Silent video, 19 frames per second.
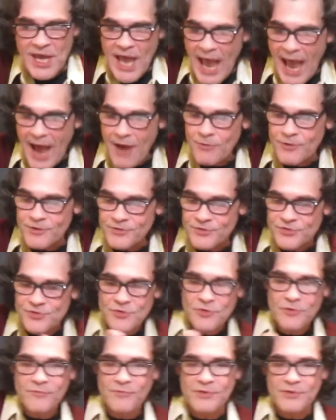how
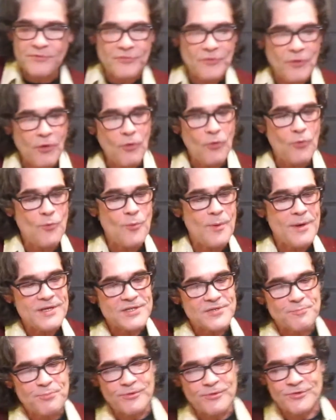conservatives
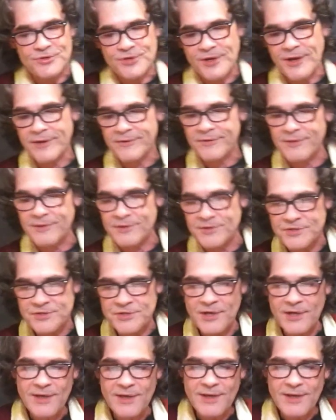always project this